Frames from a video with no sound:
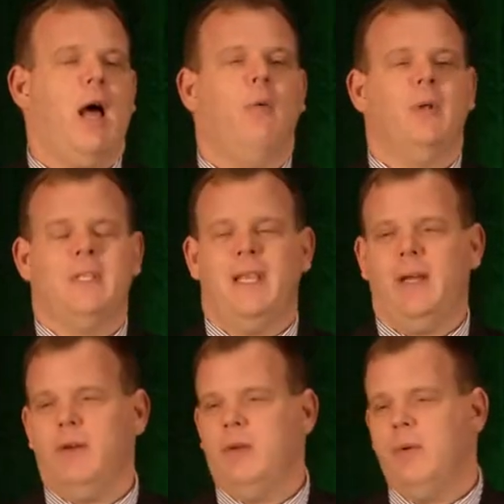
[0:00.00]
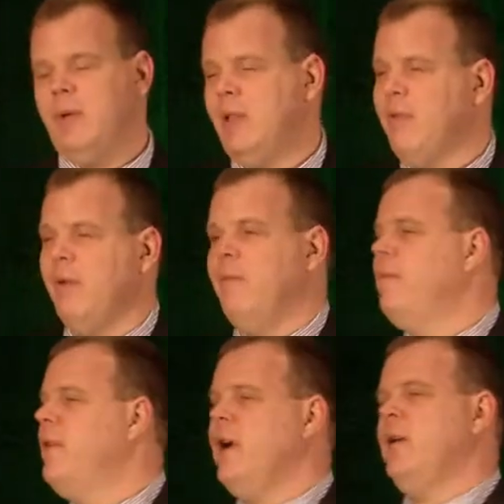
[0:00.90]
I will tell you in the
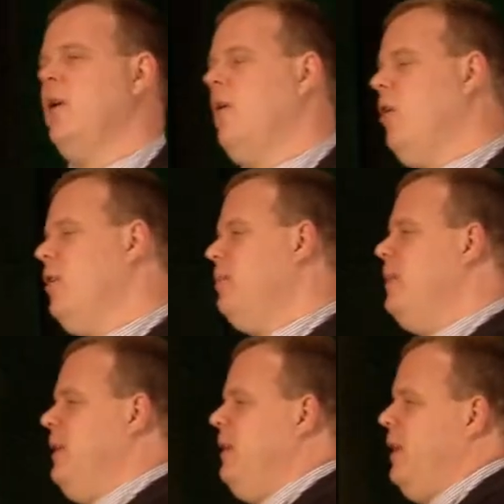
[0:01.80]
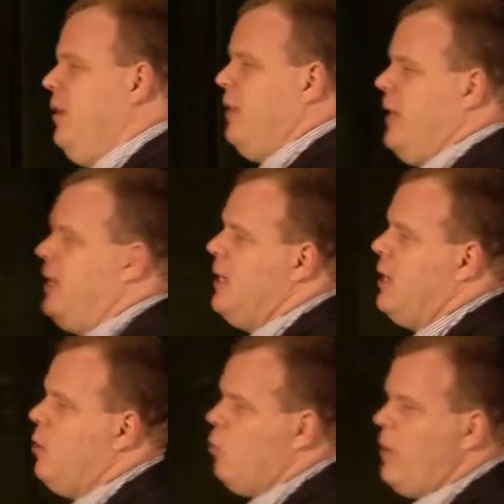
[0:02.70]
very heartbeat here that
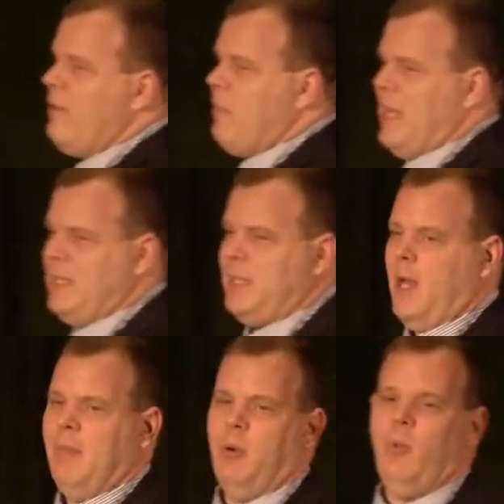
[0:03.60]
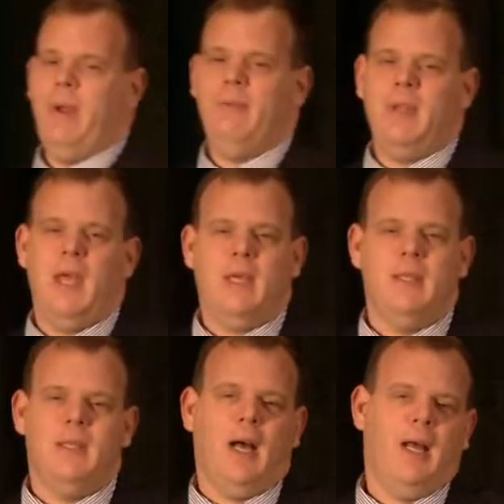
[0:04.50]
we've messed up. We've
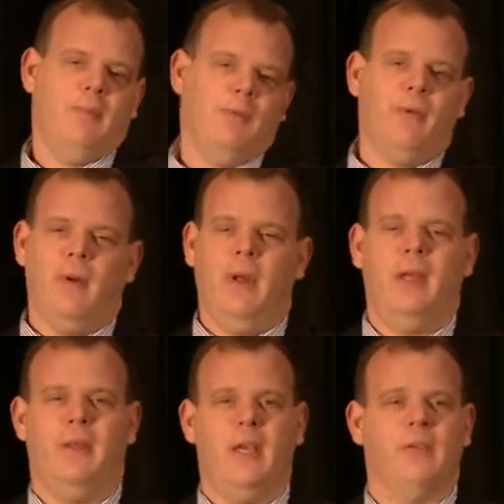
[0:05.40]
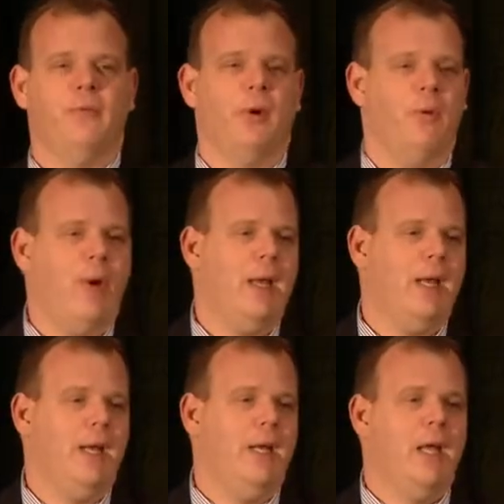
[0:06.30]
taken times for, and things for
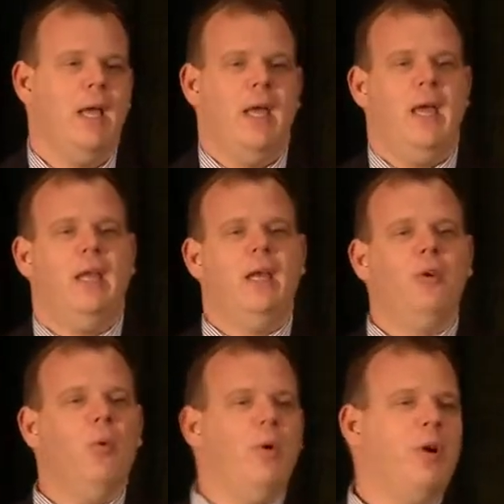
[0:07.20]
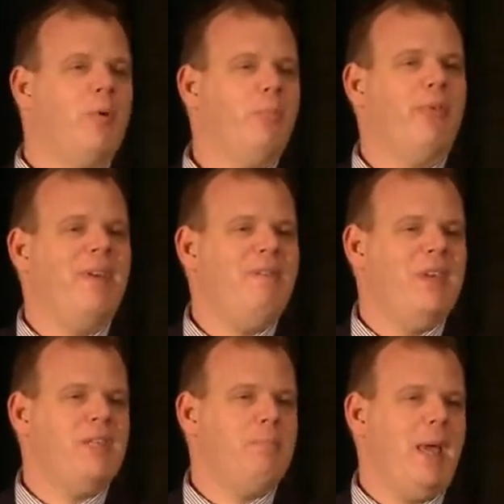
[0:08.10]
granted and ignored our
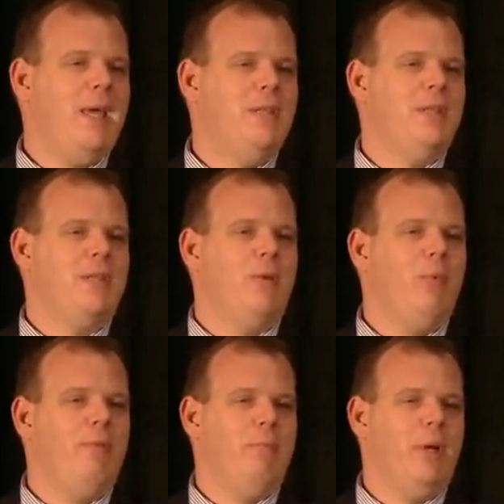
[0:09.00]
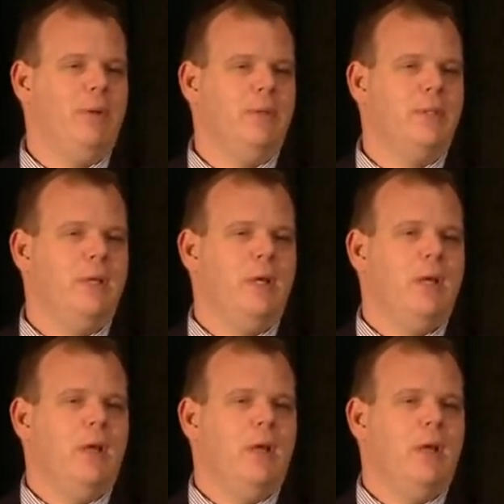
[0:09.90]
previous pages that we built.